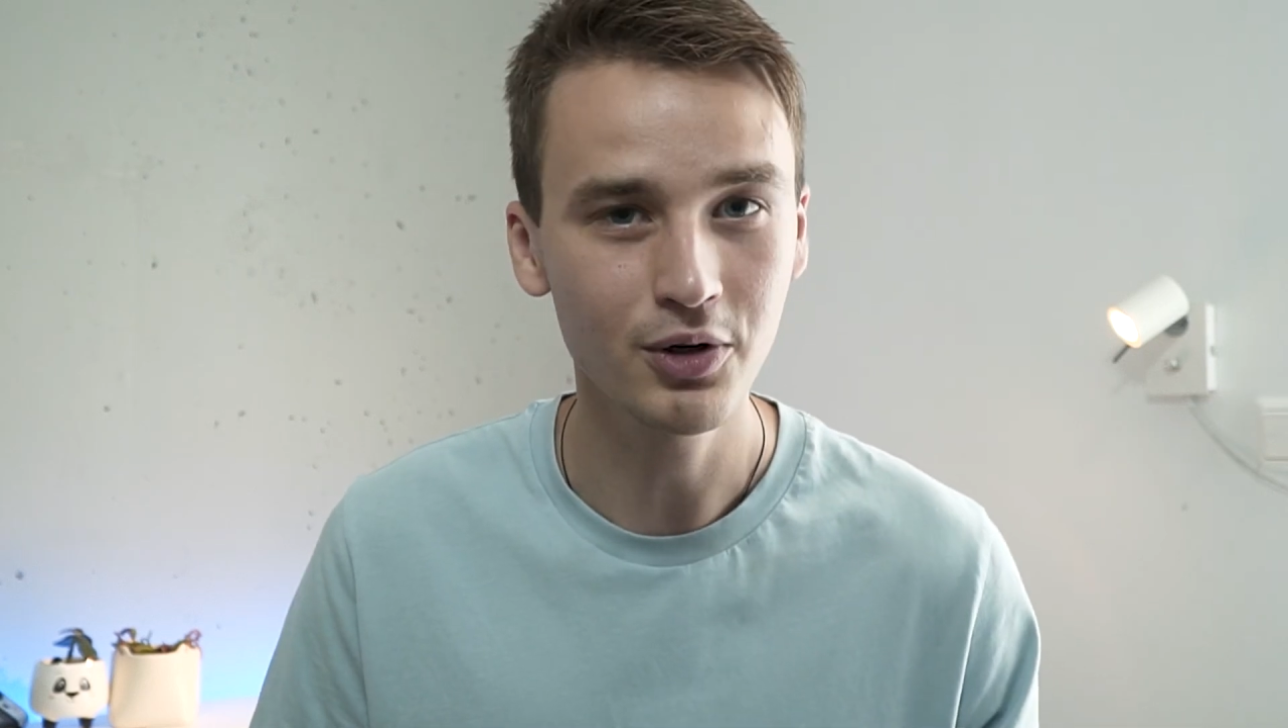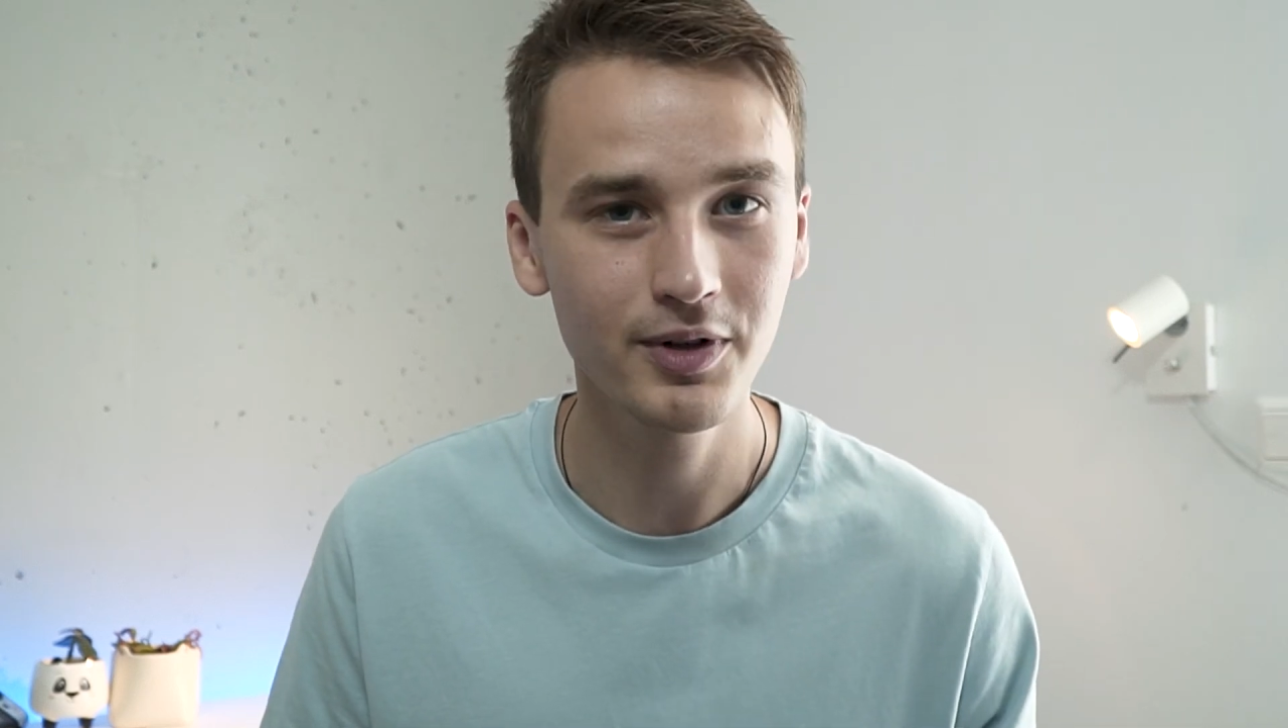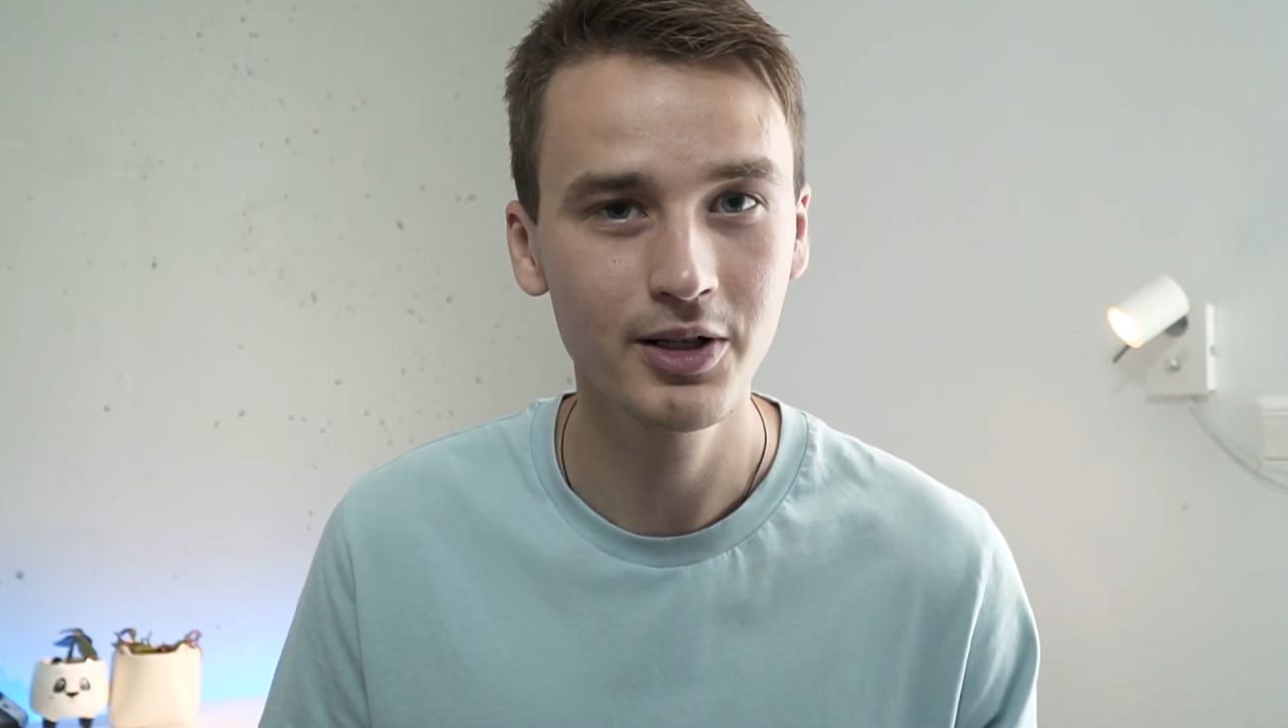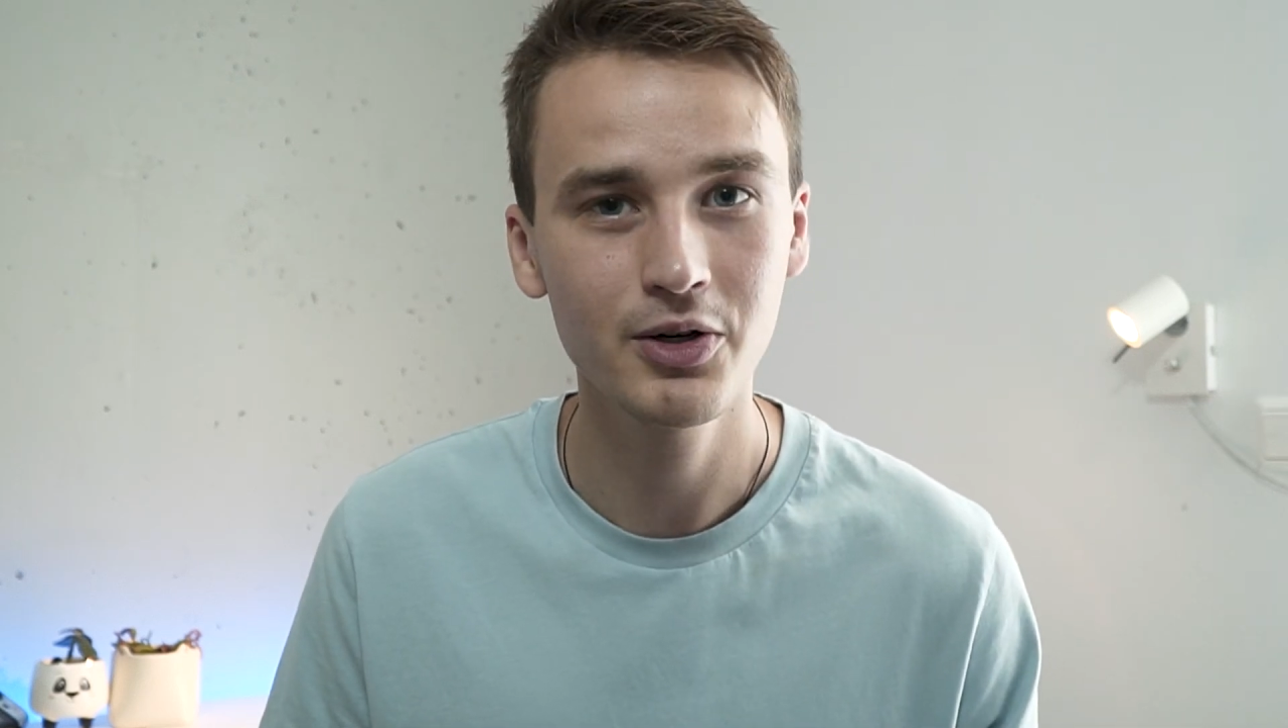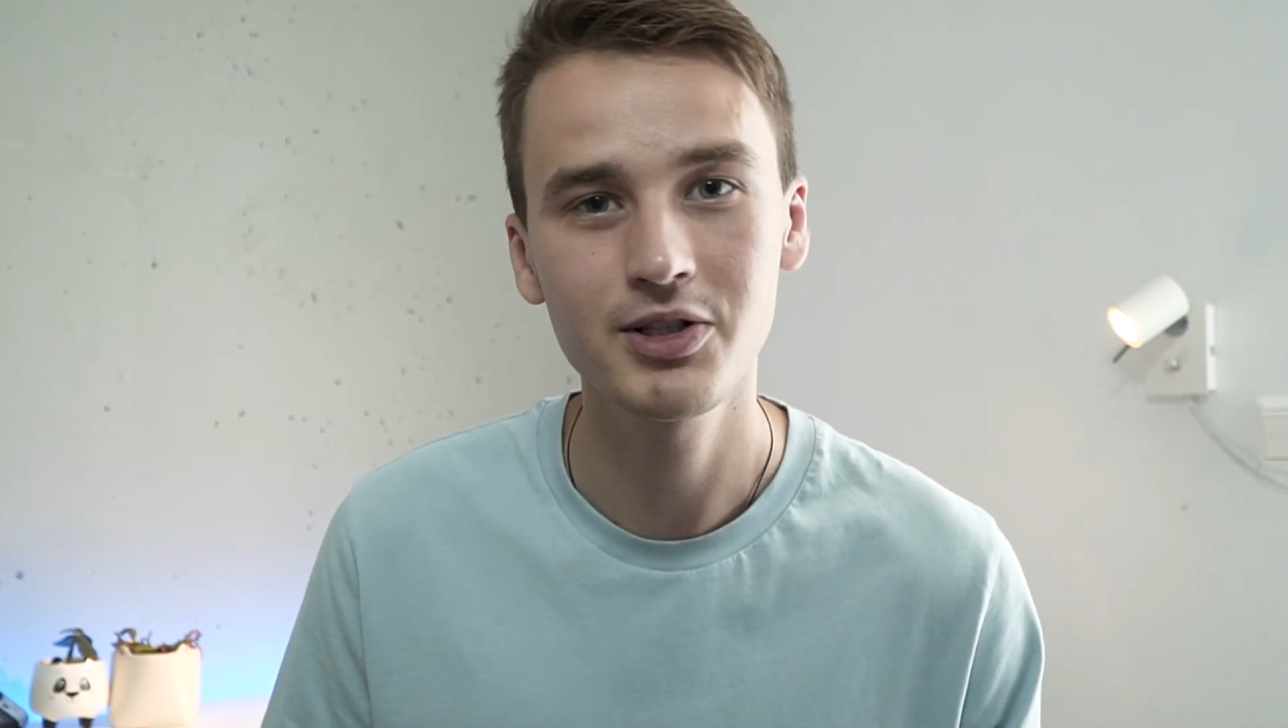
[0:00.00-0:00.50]

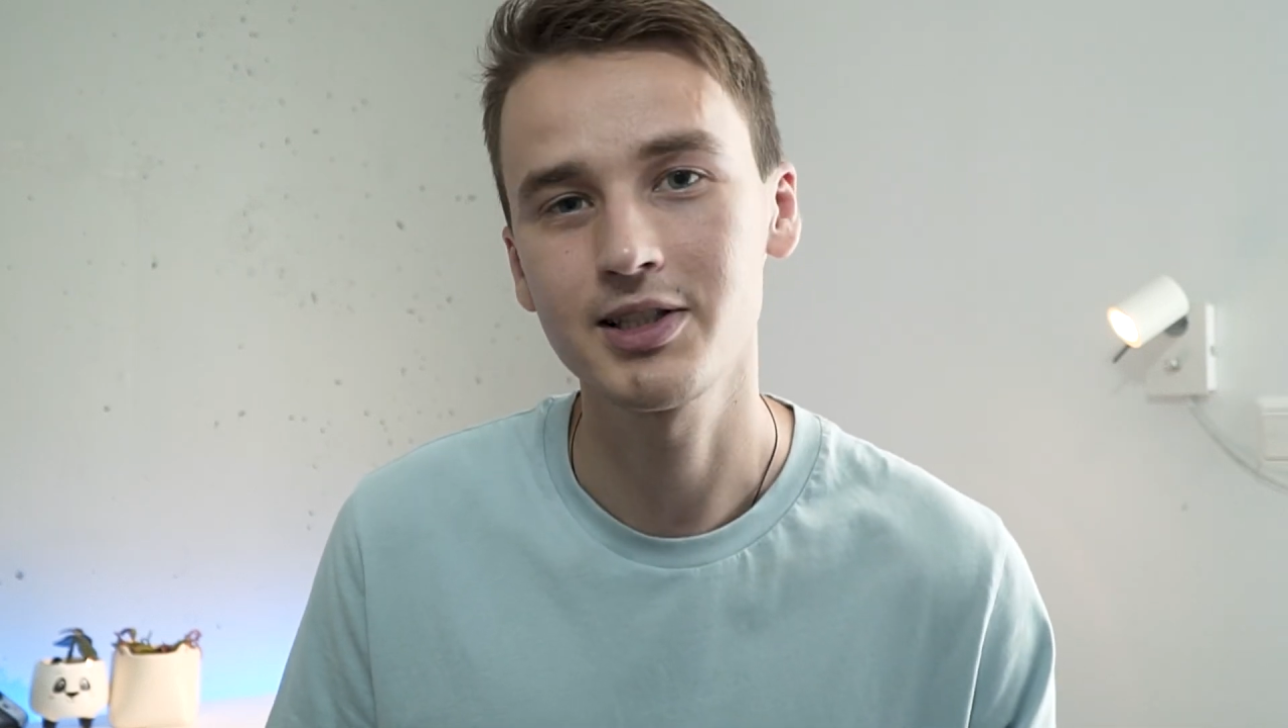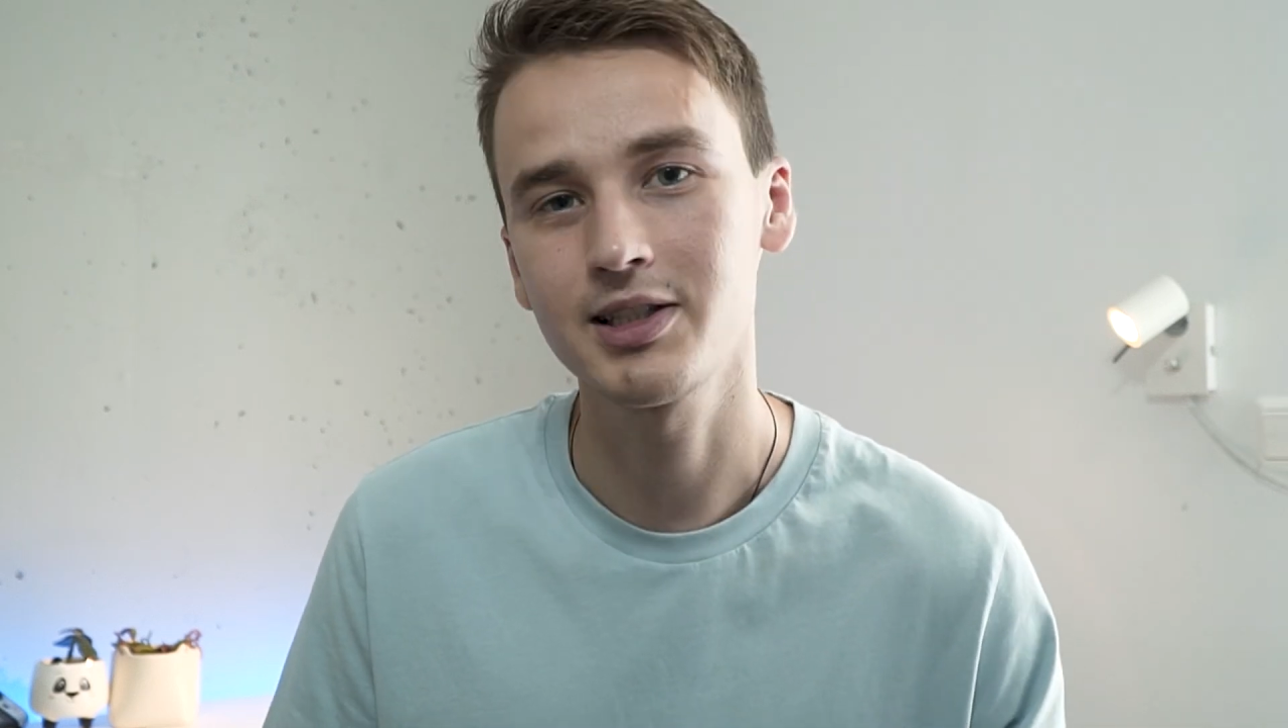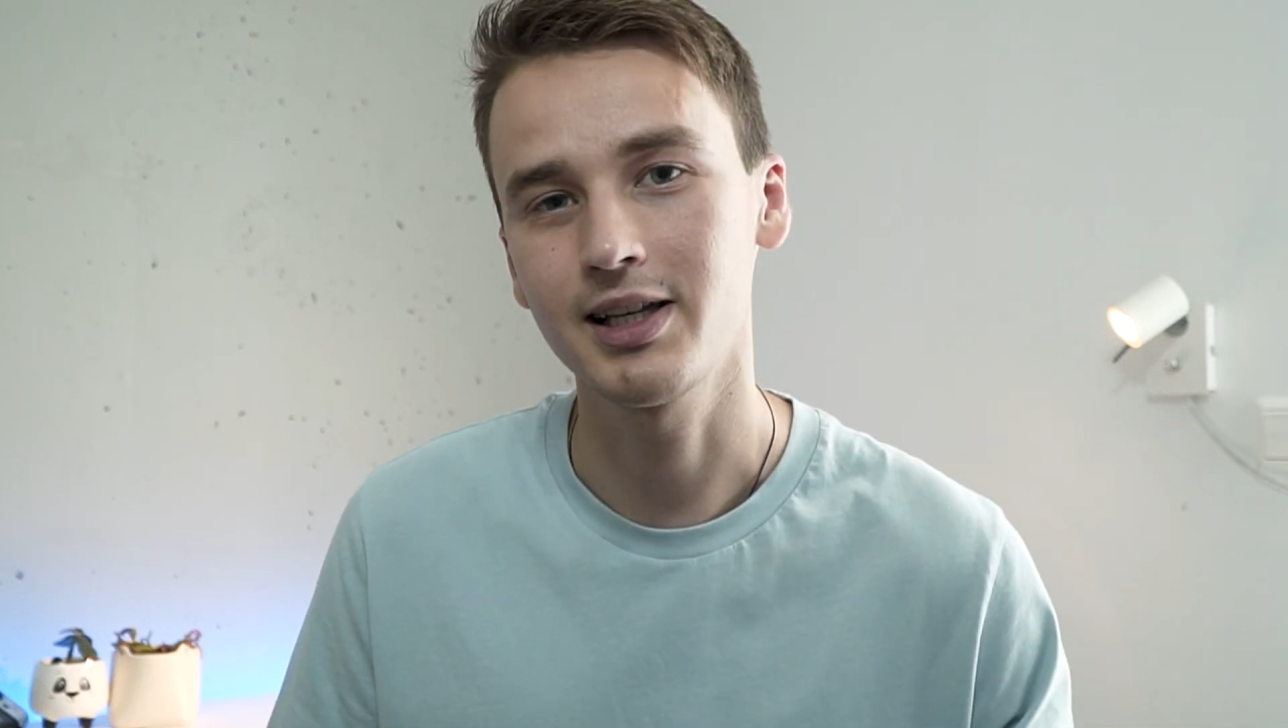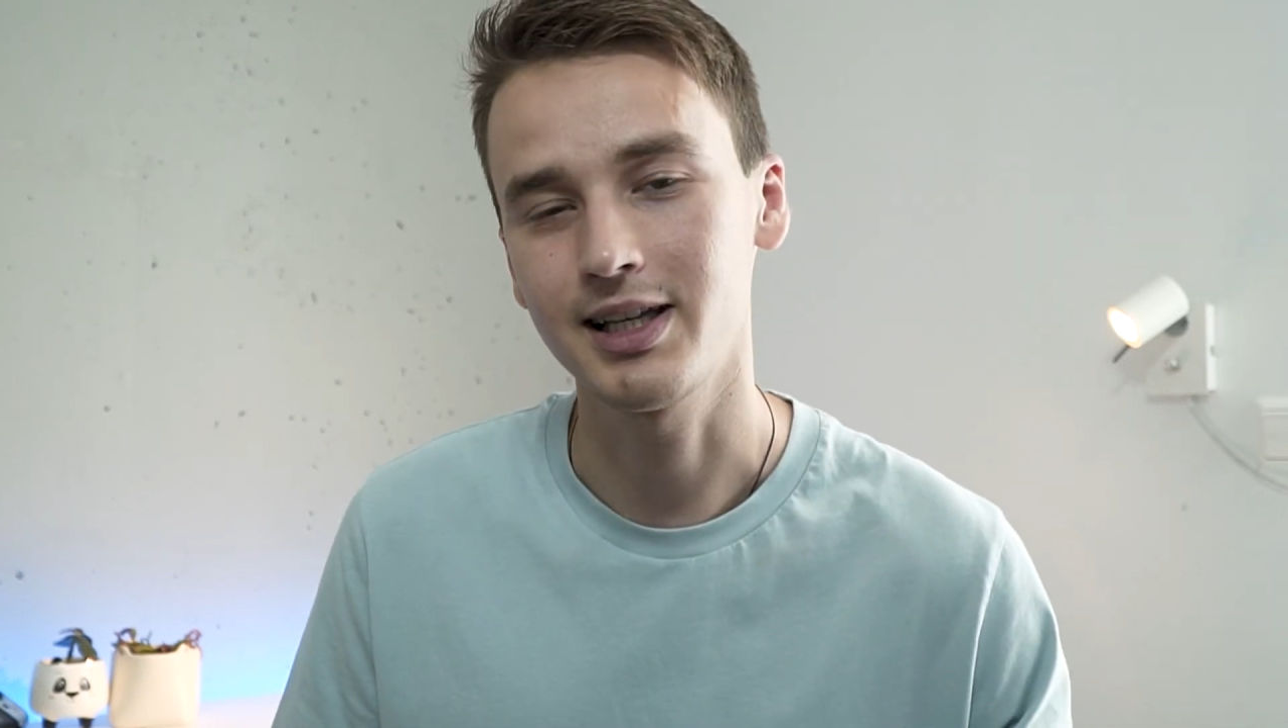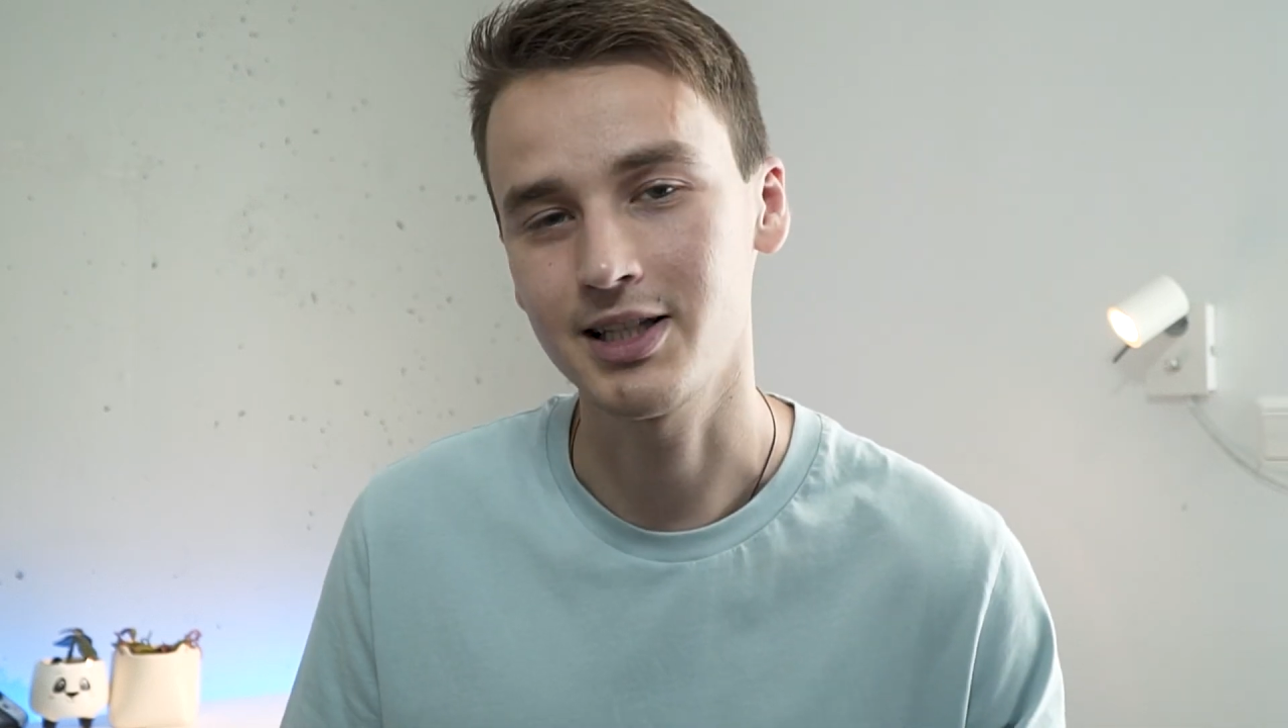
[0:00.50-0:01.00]
videos.